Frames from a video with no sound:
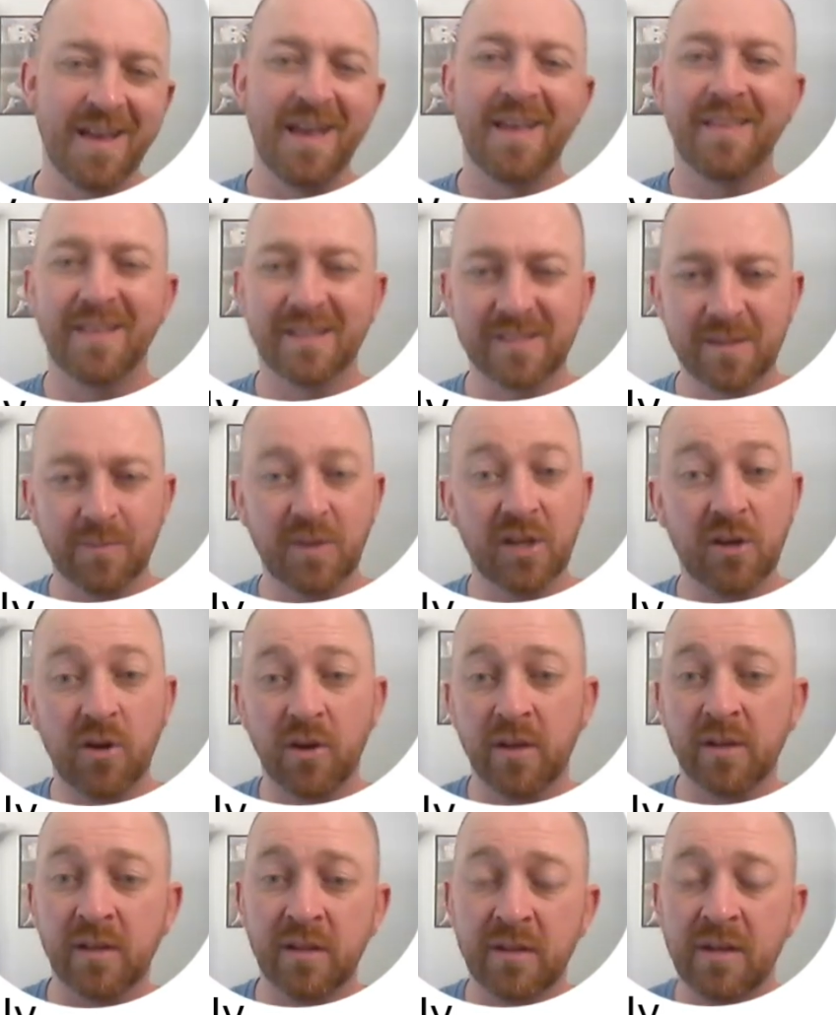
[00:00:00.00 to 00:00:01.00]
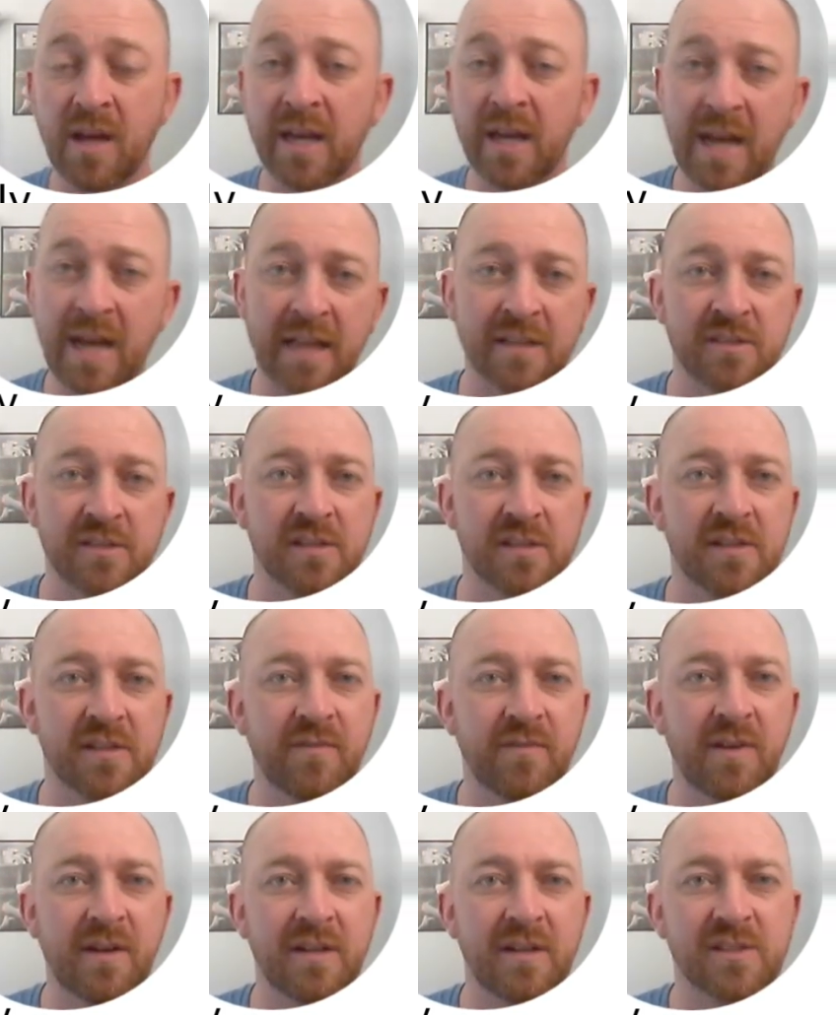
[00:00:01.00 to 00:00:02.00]
That's something called an analysis of
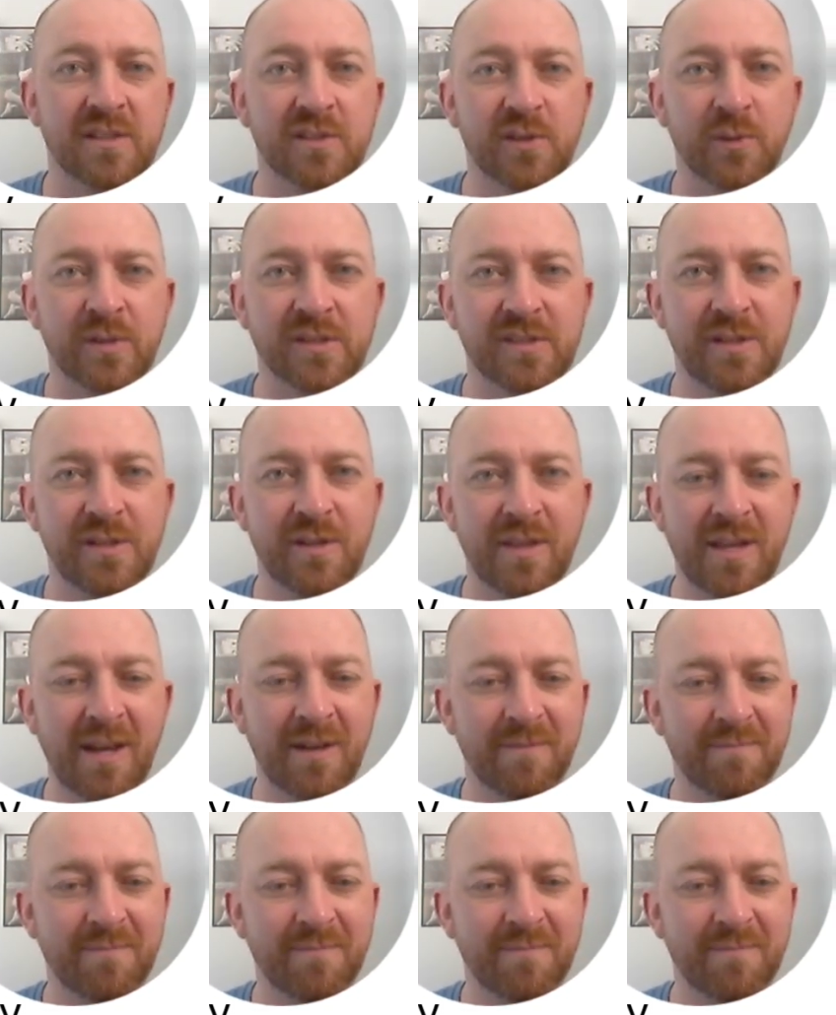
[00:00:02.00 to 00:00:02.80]
variance. So I'll see you then.